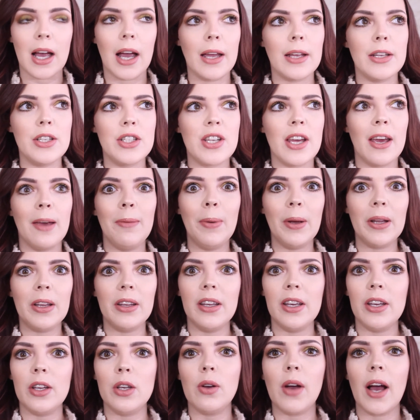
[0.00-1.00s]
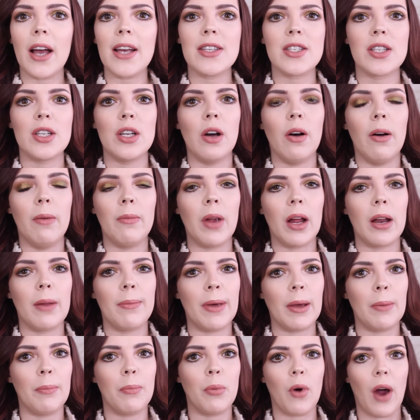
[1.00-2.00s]
I typically, you guys know I'm not a
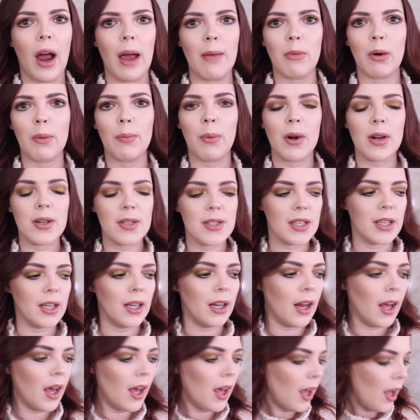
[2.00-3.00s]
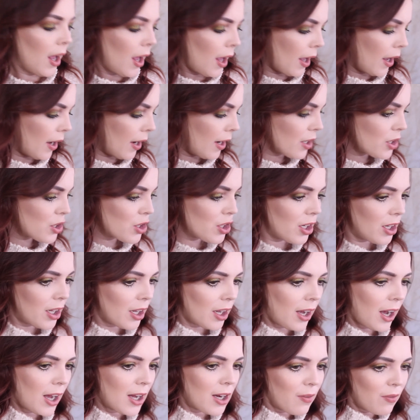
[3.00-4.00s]
big primer person. I
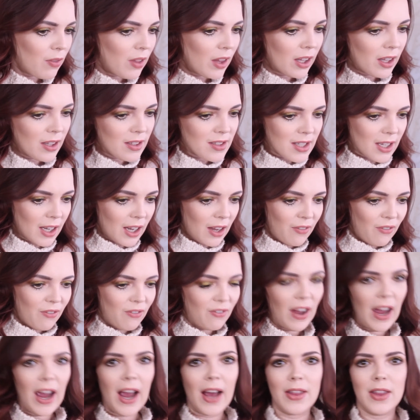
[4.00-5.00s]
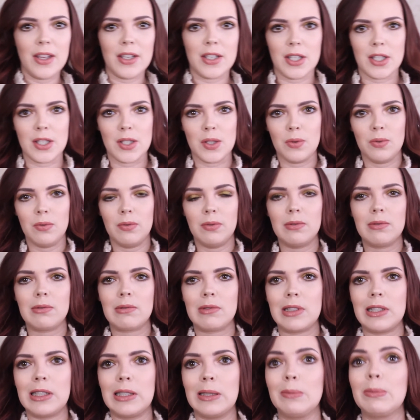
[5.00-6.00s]
actually kind of think it's like a fad that doesn't
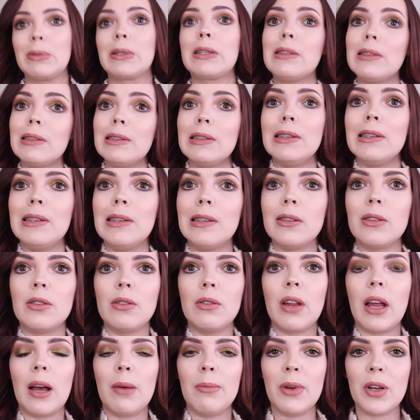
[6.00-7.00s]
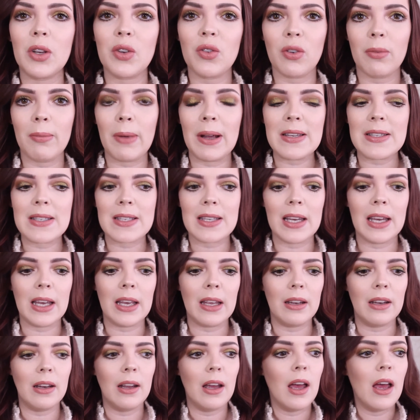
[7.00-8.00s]
typically do that much for my
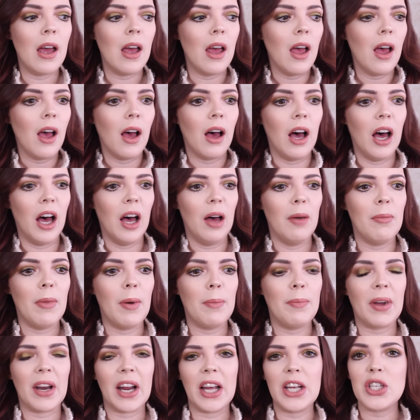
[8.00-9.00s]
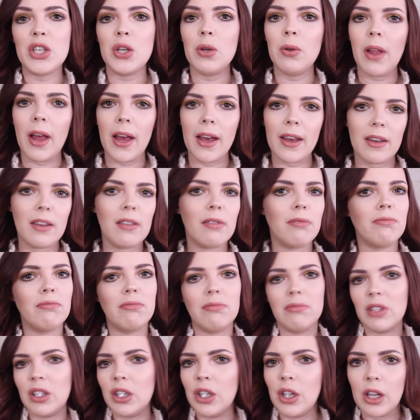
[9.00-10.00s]
skin. But I do like,
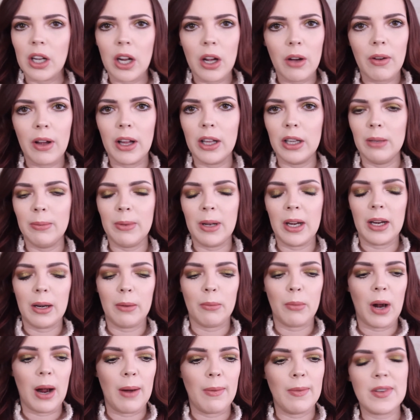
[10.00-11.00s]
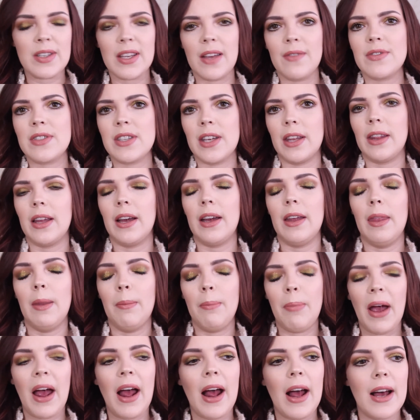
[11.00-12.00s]
you know, eliminating primers. I've said that in the
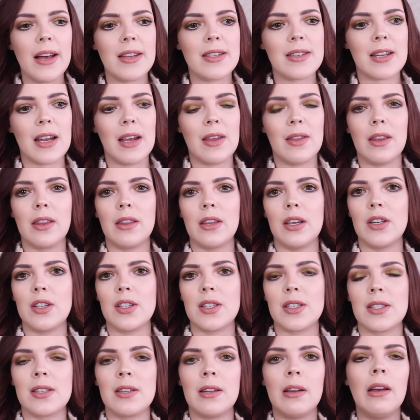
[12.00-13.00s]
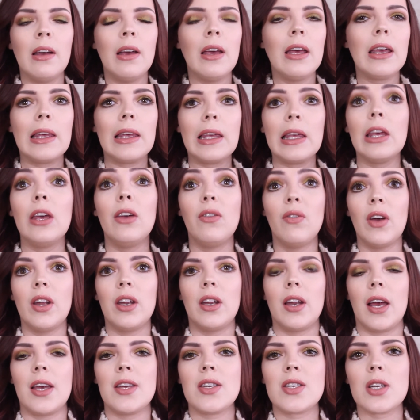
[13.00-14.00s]
past. I think they just give a
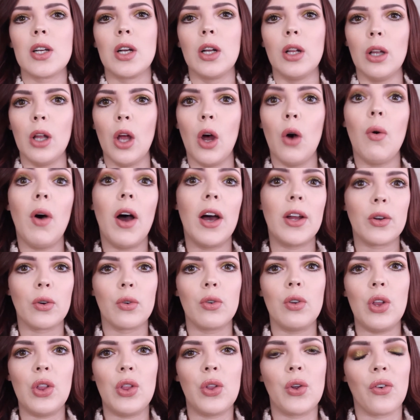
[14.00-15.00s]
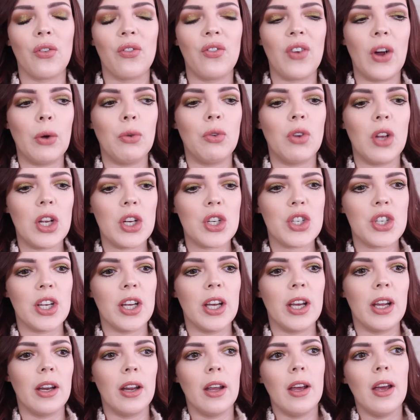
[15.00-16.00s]
nice glow underneath your
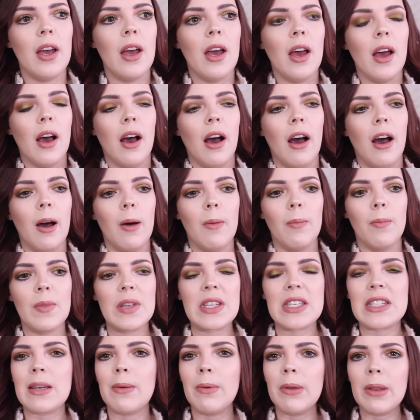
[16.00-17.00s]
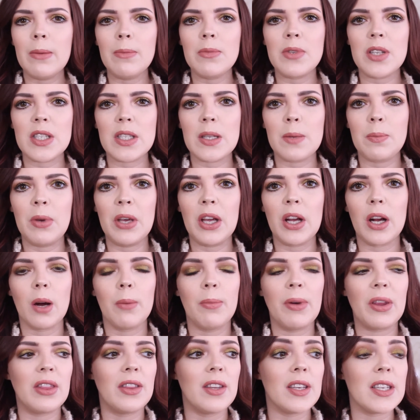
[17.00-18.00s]
foundation. Some of them disappear,
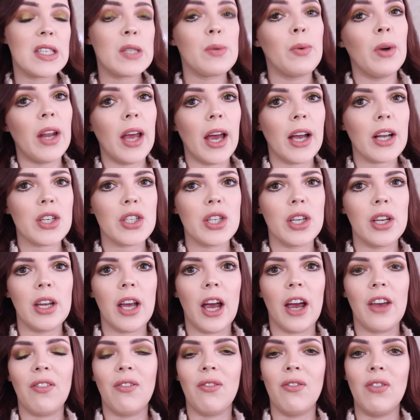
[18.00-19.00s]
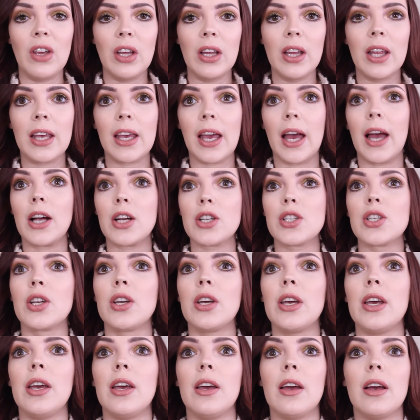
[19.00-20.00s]
but this one actually, I feel like
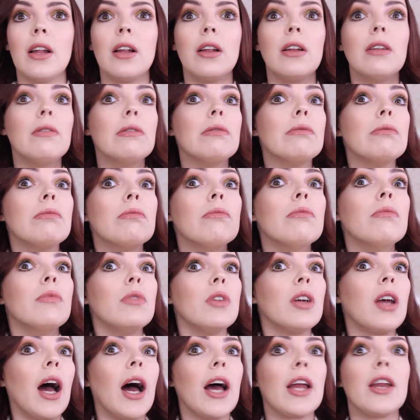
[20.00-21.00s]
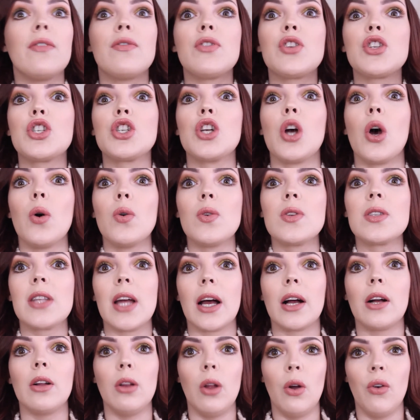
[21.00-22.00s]
actually kind of shows
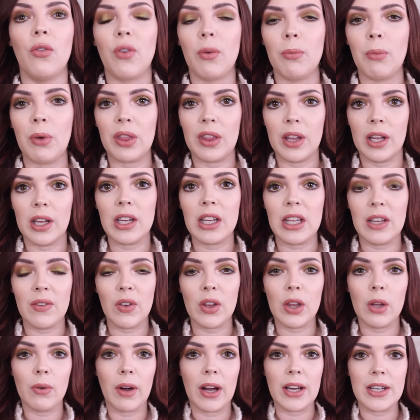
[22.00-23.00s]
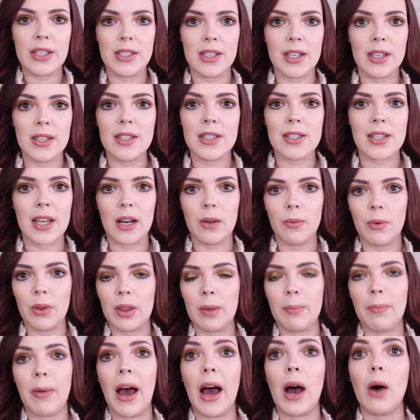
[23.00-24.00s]
that glow from within, even though I did set it with
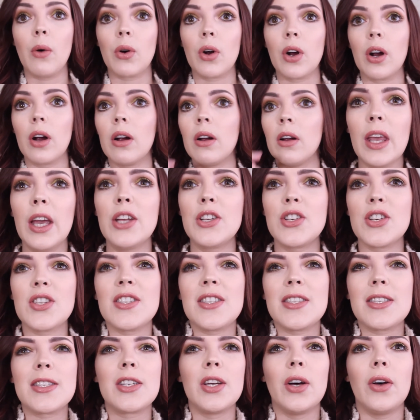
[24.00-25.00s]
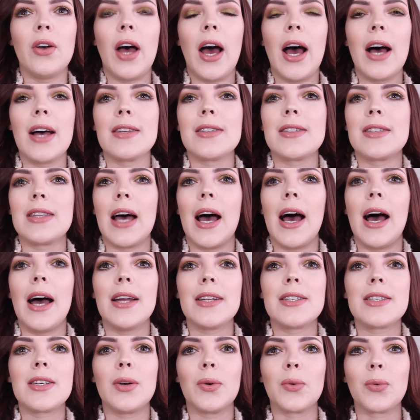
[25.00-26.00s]
the powder. It just still has
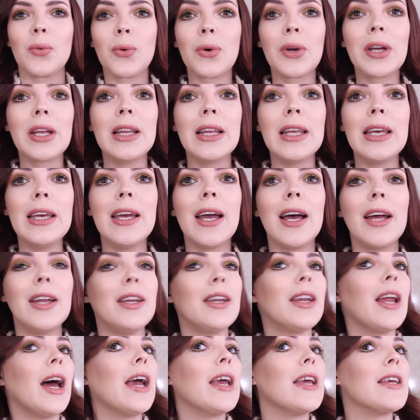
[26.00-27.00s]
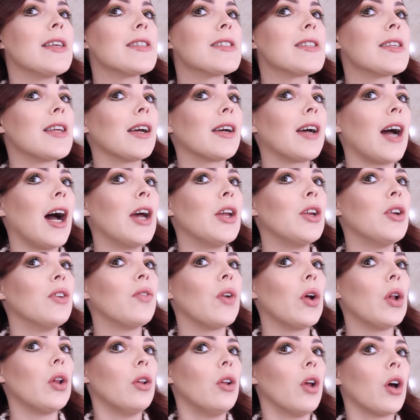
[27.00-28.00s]
that really nice kind of
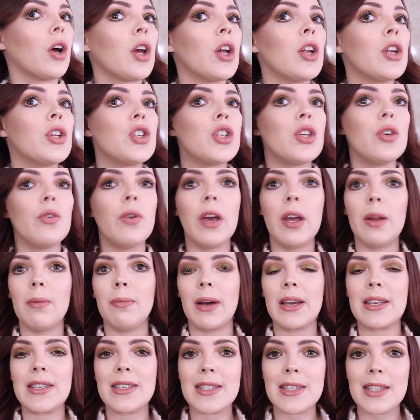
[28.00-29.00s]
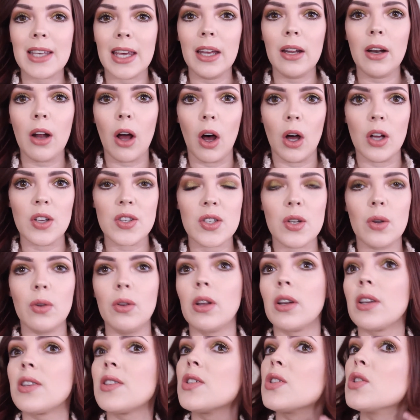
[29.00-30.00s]
look to it. My skin also
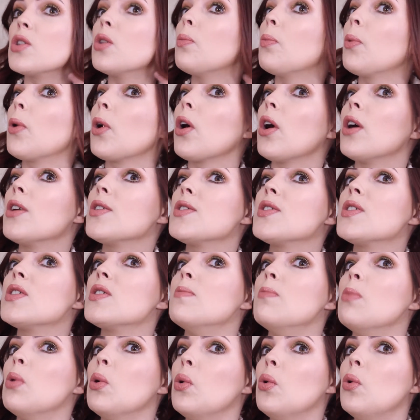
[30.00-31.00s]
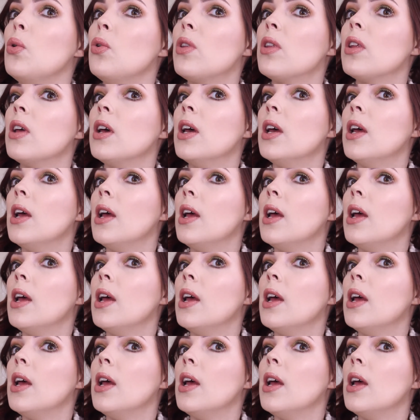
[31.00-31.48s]
looks super smooth.